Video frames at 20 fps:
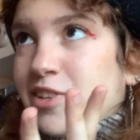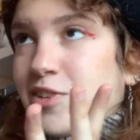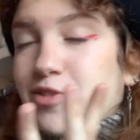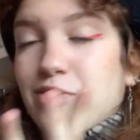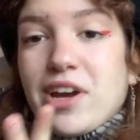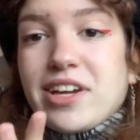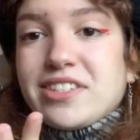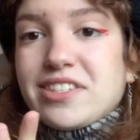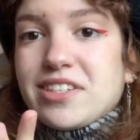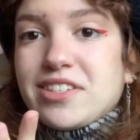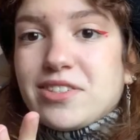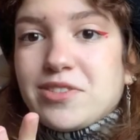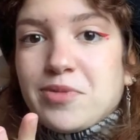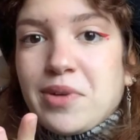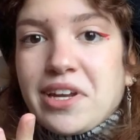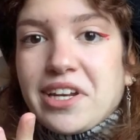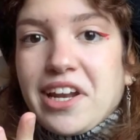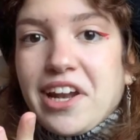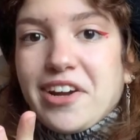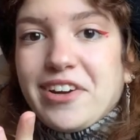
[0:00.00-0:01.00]
crisis
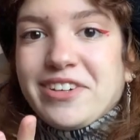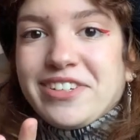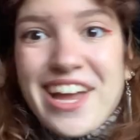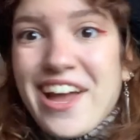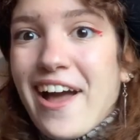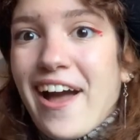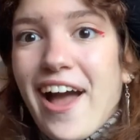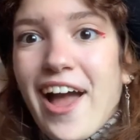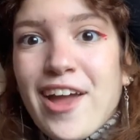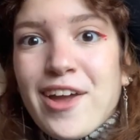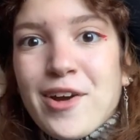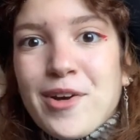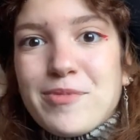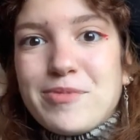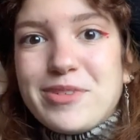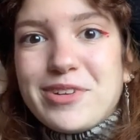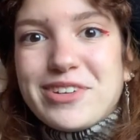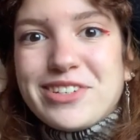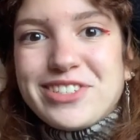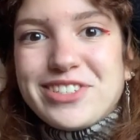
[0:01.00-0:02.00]
right now. I hope
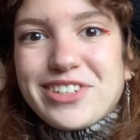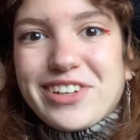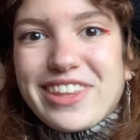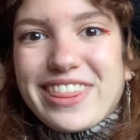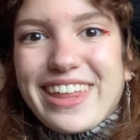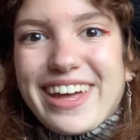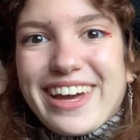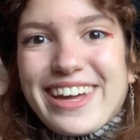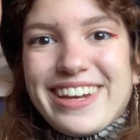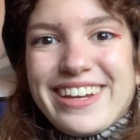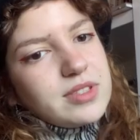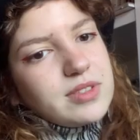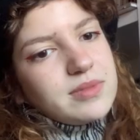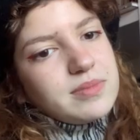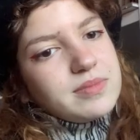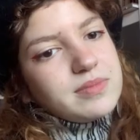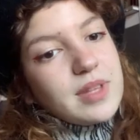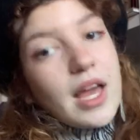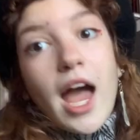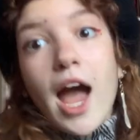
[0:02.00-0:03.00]
you enjoyed that.
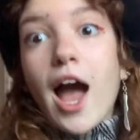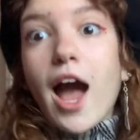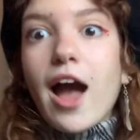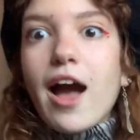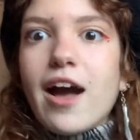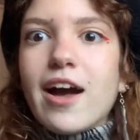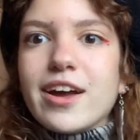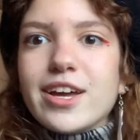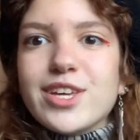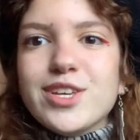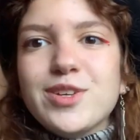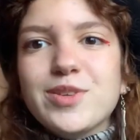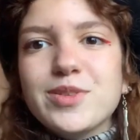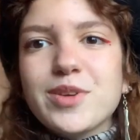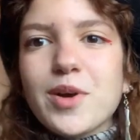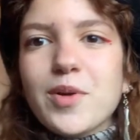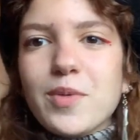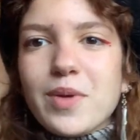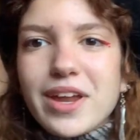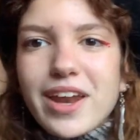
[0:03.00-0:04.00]
You
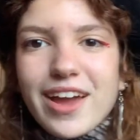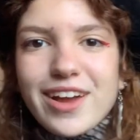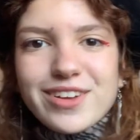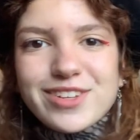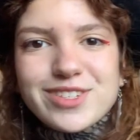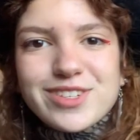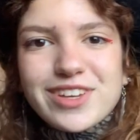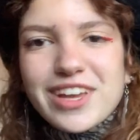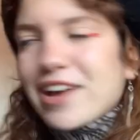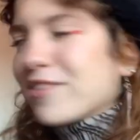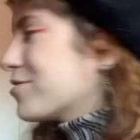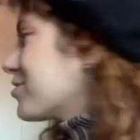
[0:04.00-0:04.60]
know what I also got